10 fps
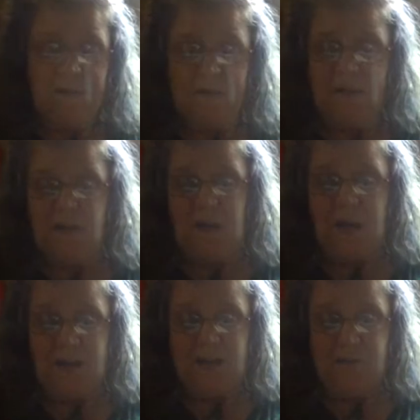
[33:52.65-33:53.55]
And it
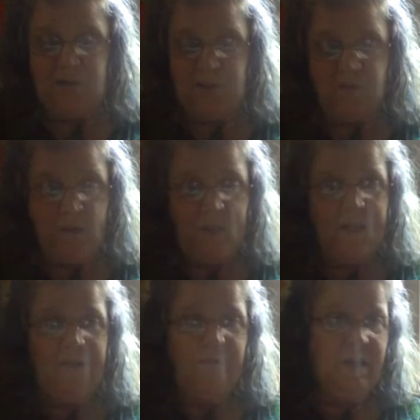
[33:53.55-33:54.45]
kind of gives you the
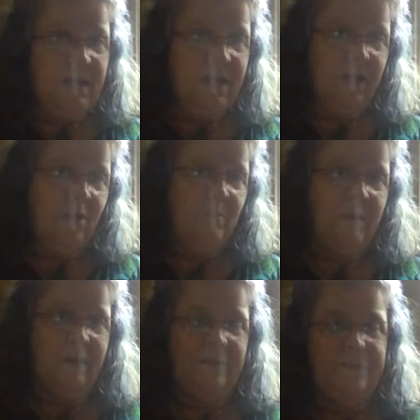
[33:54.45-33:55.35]
feeling of being here,
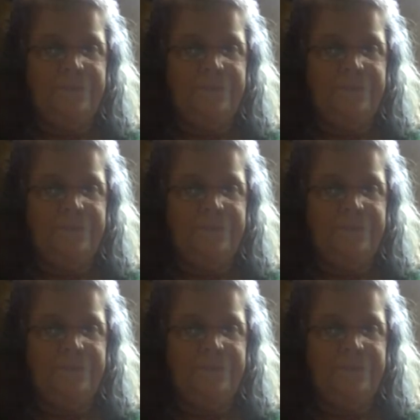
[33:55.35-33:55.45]
but